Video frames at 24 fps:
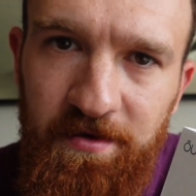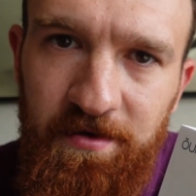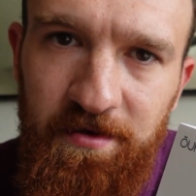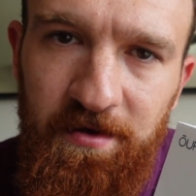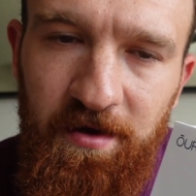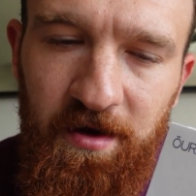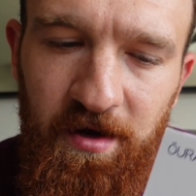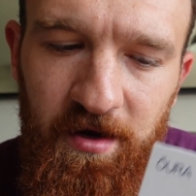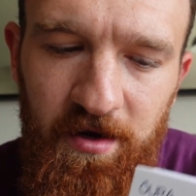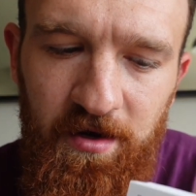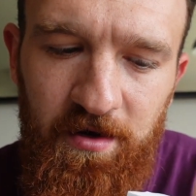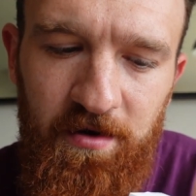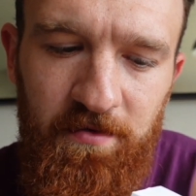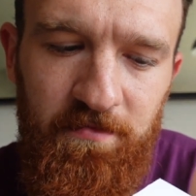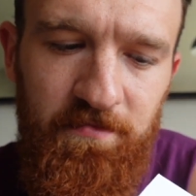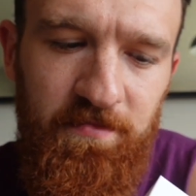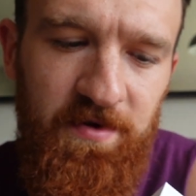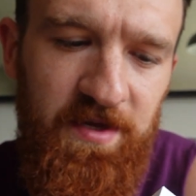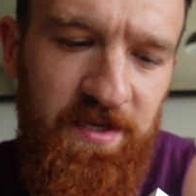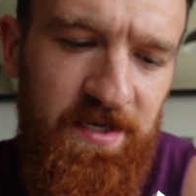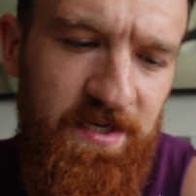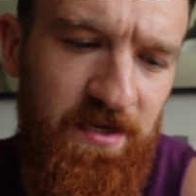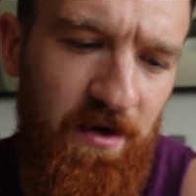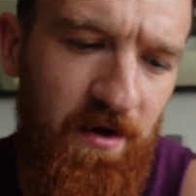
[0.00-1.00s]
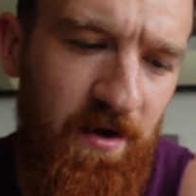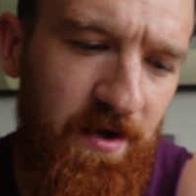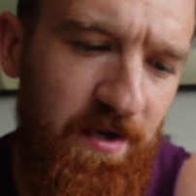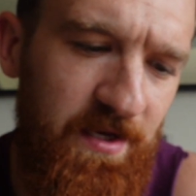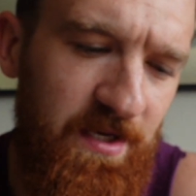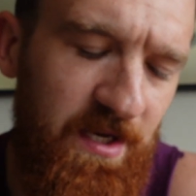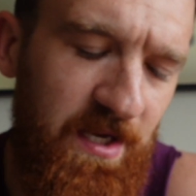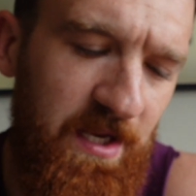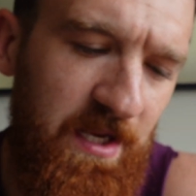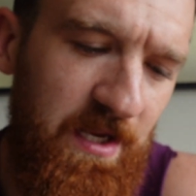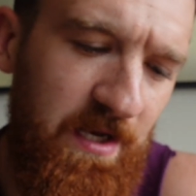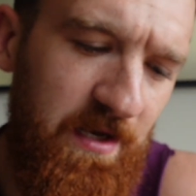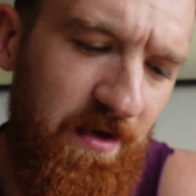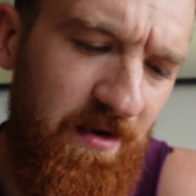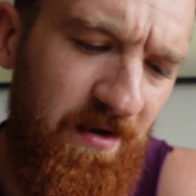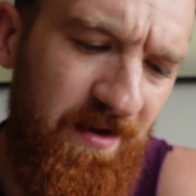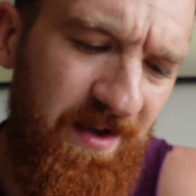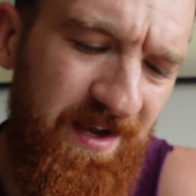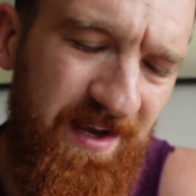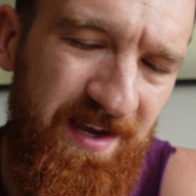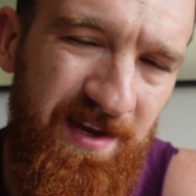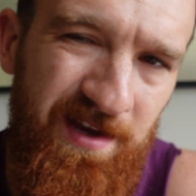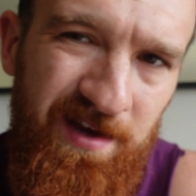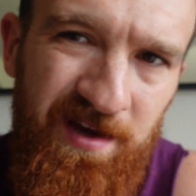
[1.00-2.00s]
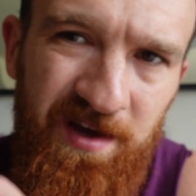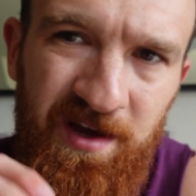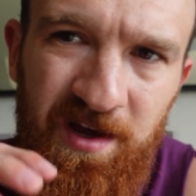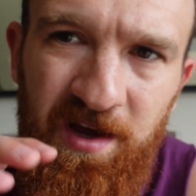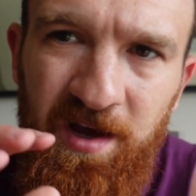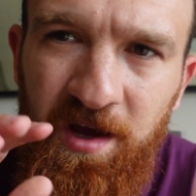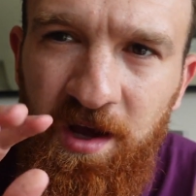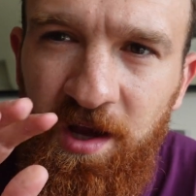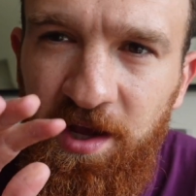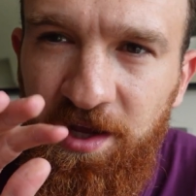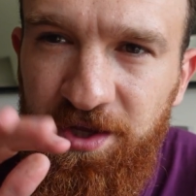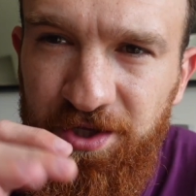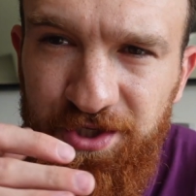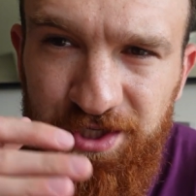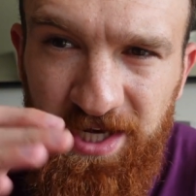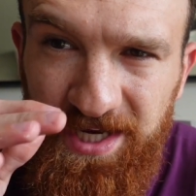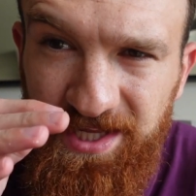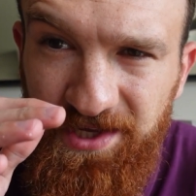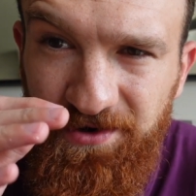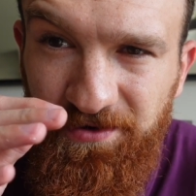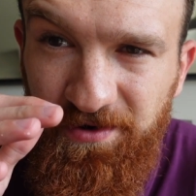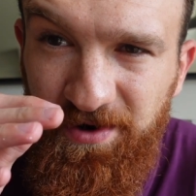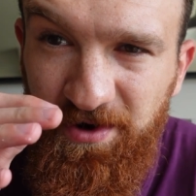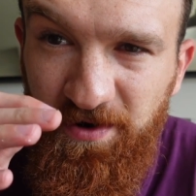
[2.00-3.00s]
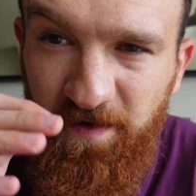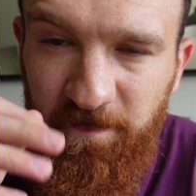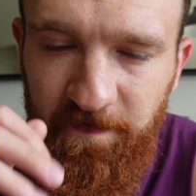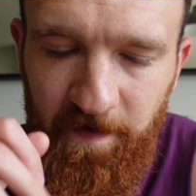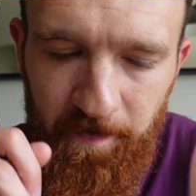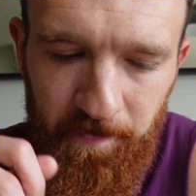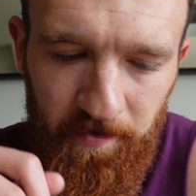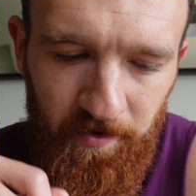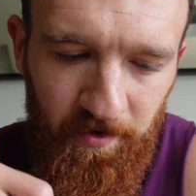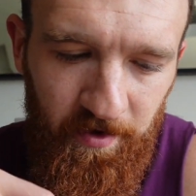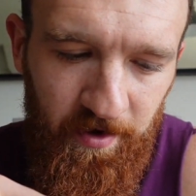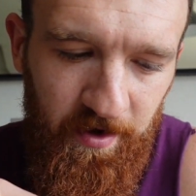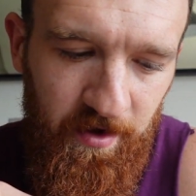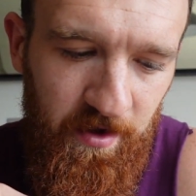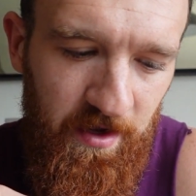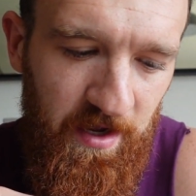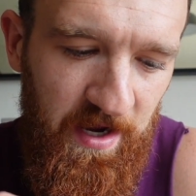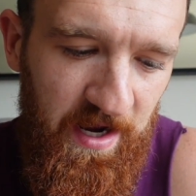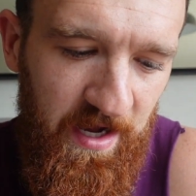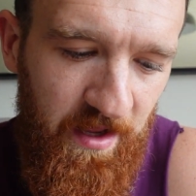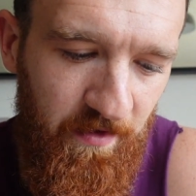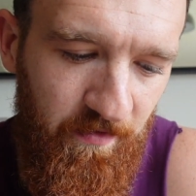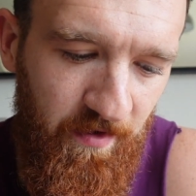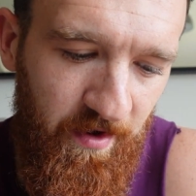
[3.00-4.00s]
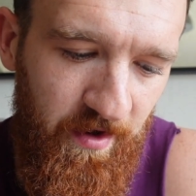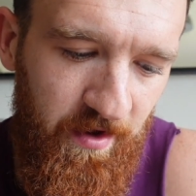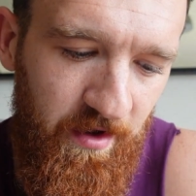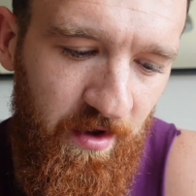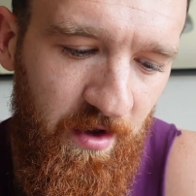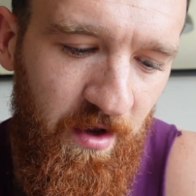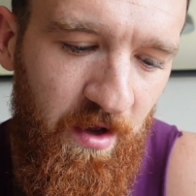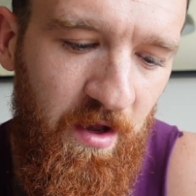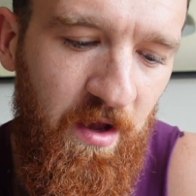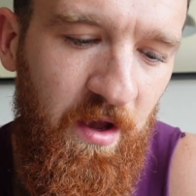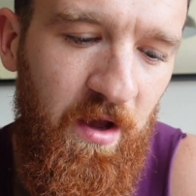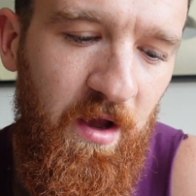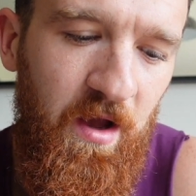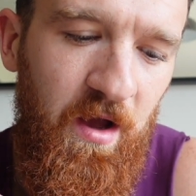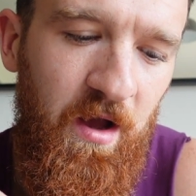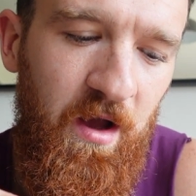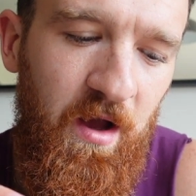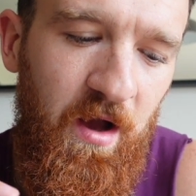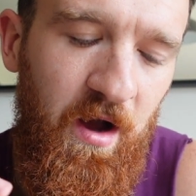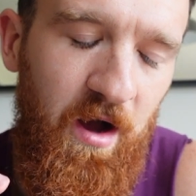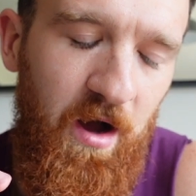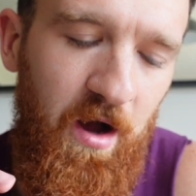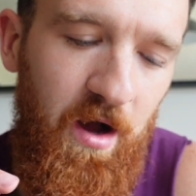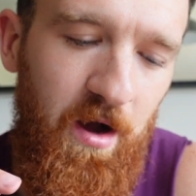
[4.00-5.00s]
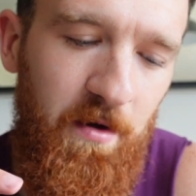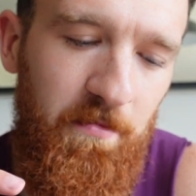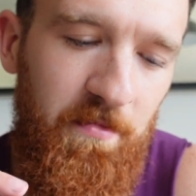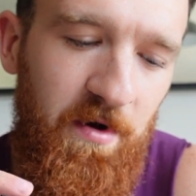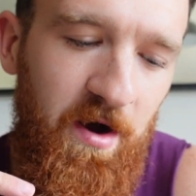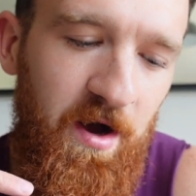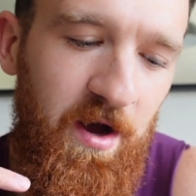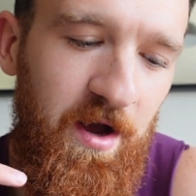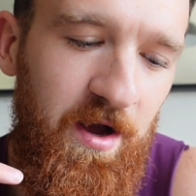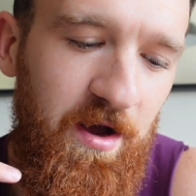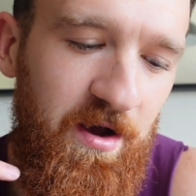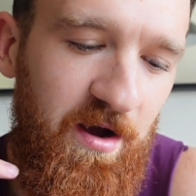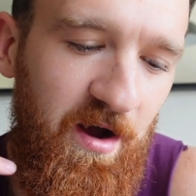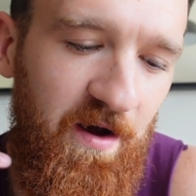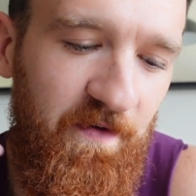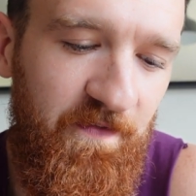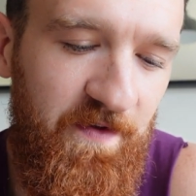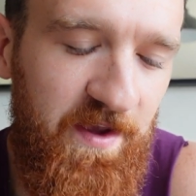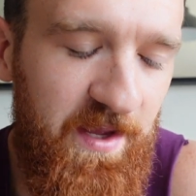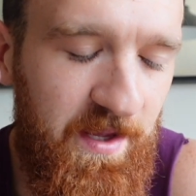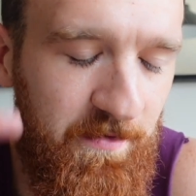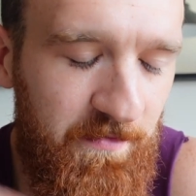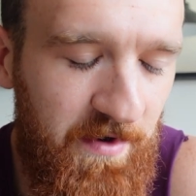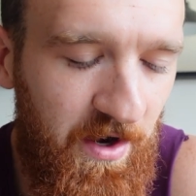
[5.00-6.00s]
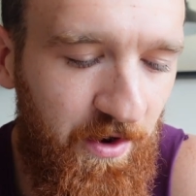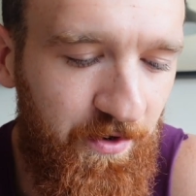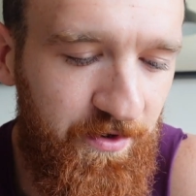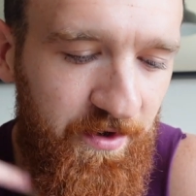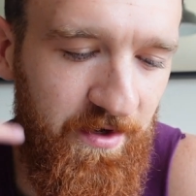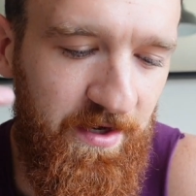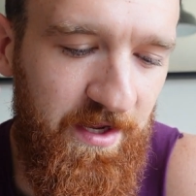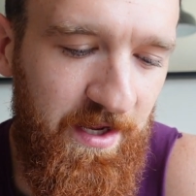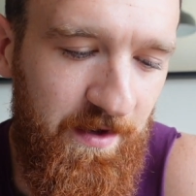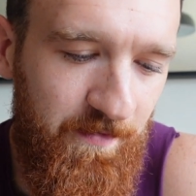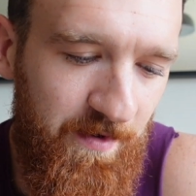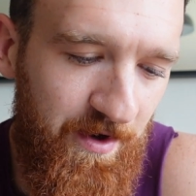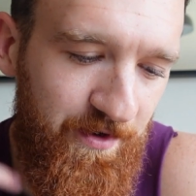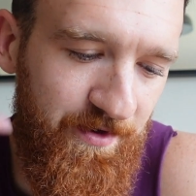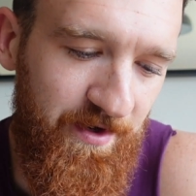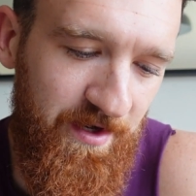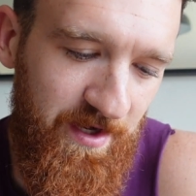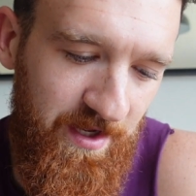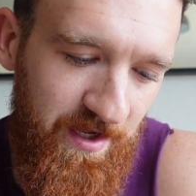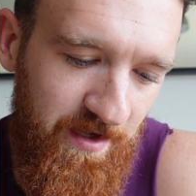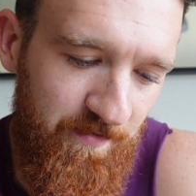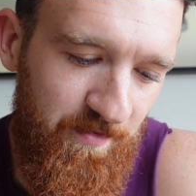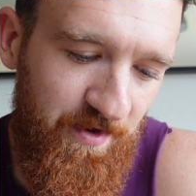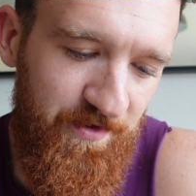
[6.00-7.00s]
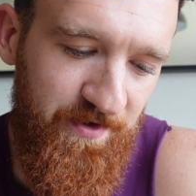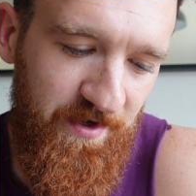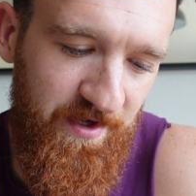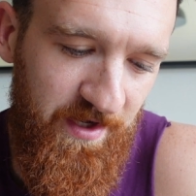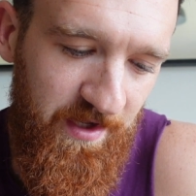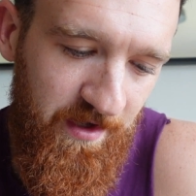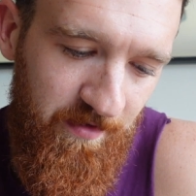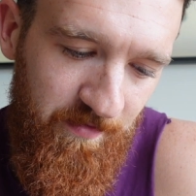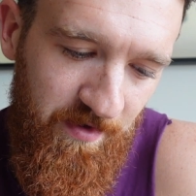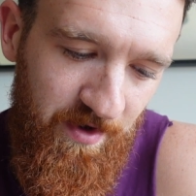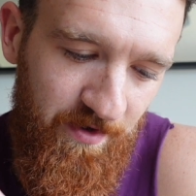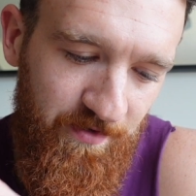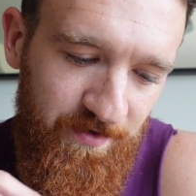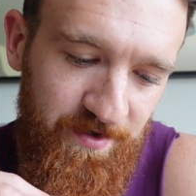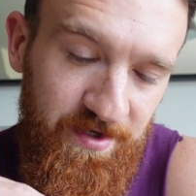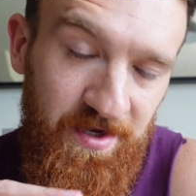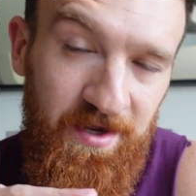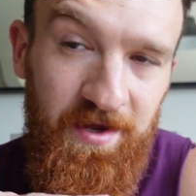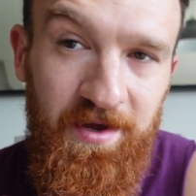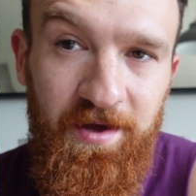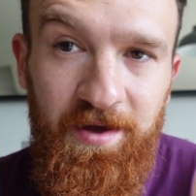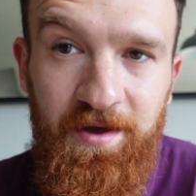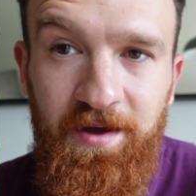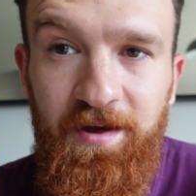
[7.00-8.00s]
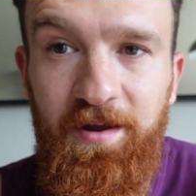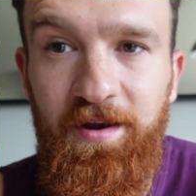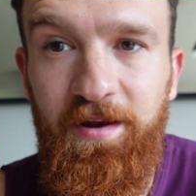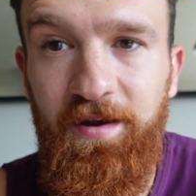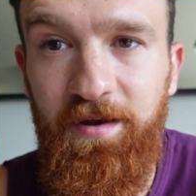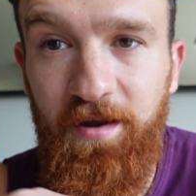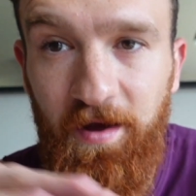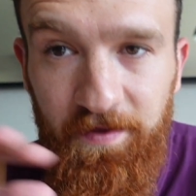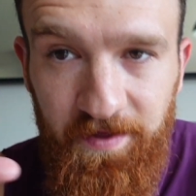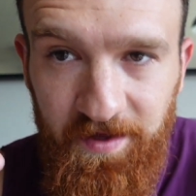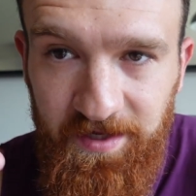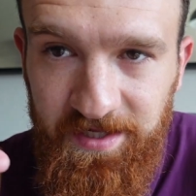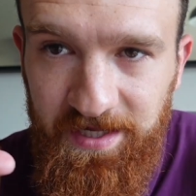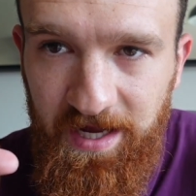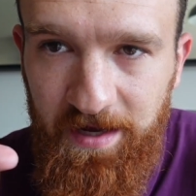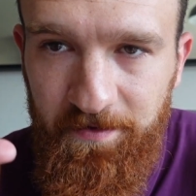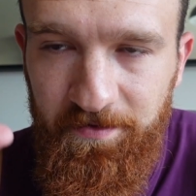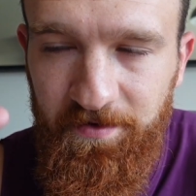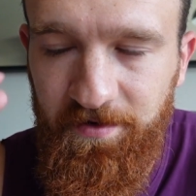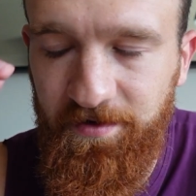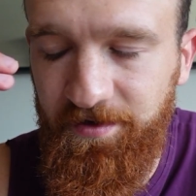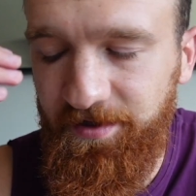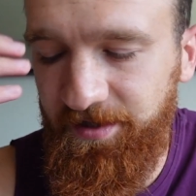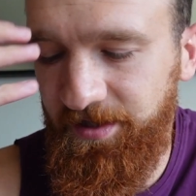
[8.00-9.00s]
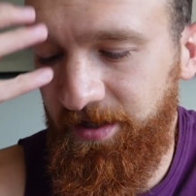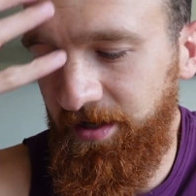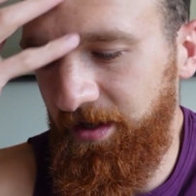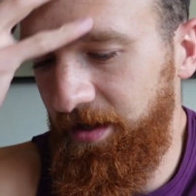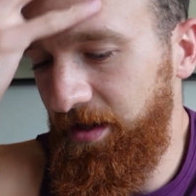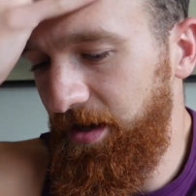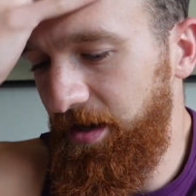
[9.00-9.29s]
It died in like January or February. Anyway, I've emailed. Nothing's happened.